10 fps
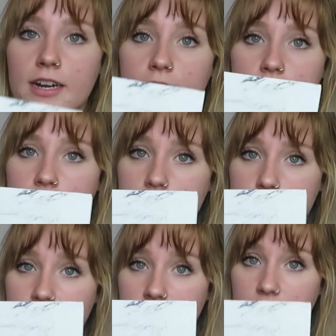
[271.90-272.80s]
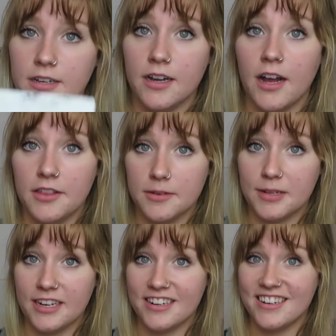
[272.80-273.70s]
have just my other
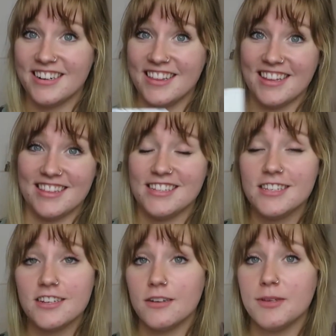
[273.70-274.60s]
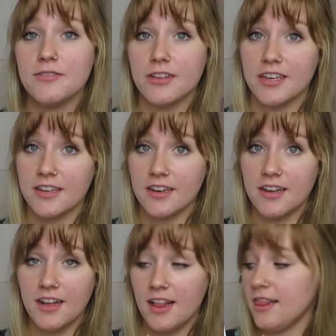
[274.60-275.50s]
planner. Now this is going to be for like
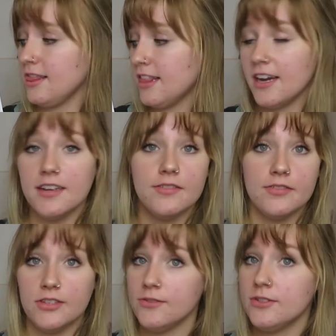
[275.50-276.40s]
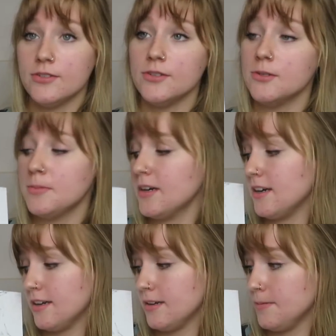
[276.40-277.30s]
life,
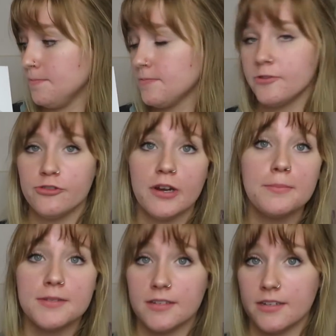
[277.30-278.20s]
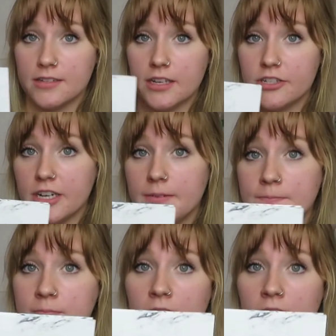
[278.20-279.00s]
YouTube, trips, etc.